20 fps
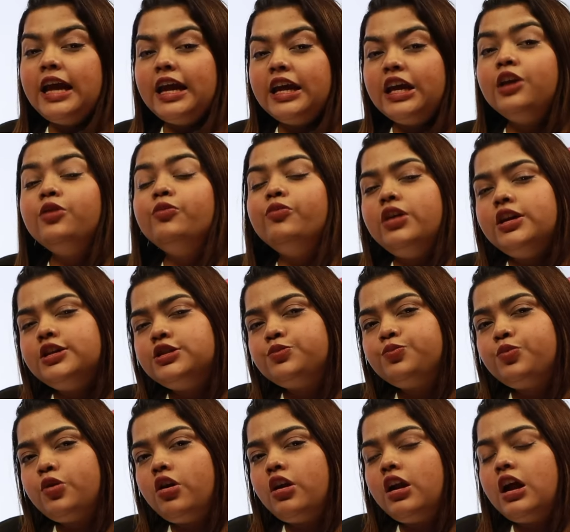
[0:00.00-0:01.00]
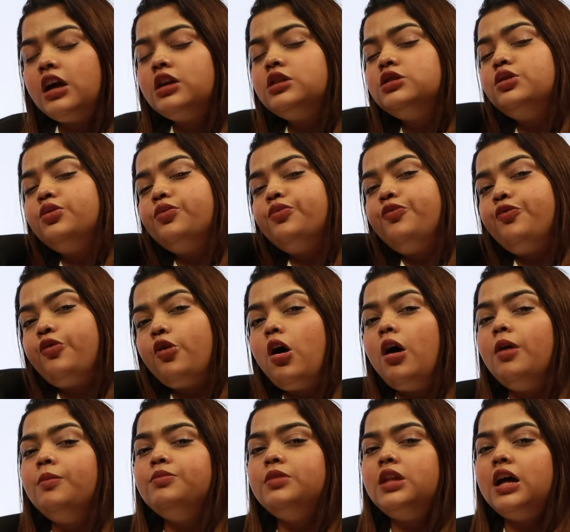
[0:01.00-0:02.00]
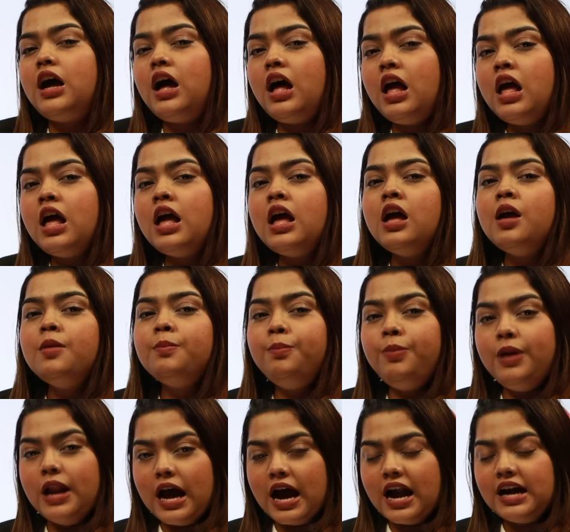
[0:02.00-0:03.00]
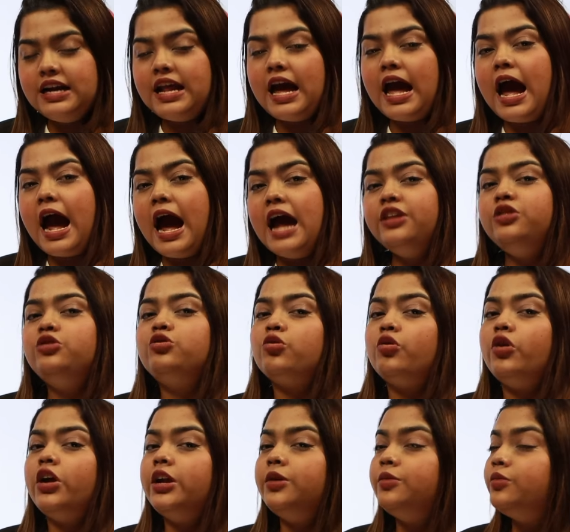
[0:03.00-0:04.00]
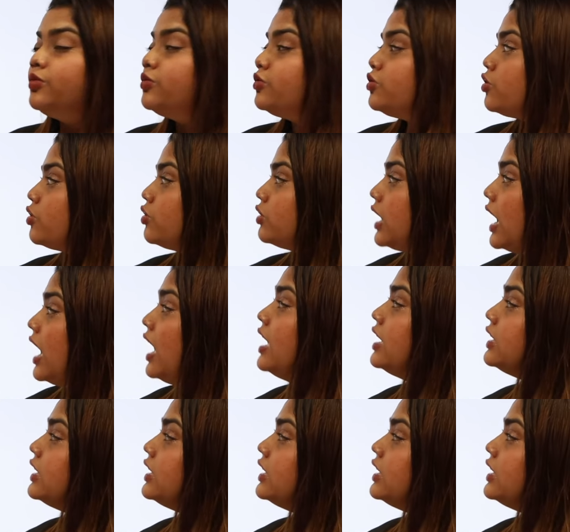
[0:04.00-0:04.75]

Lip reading: taking waste products from the blood and throw it through the